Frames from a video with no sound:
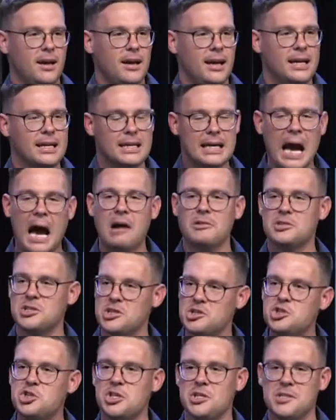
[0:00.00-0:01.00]
encounter
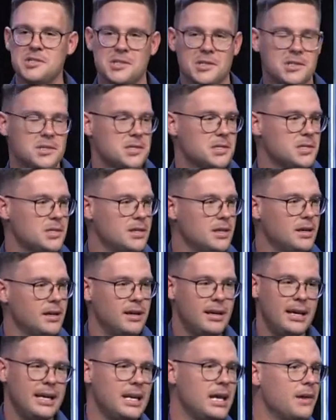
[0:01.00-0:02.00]
Jesus
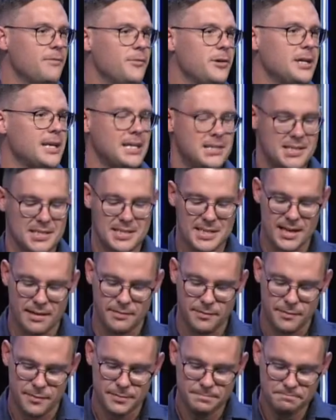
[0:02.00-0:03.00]
in everyday
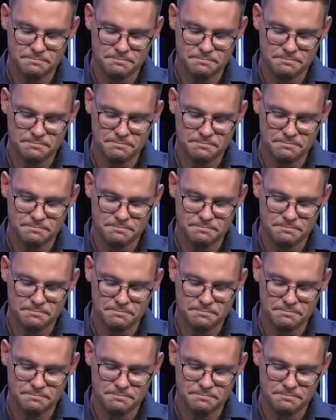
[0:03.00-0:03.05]
stuff.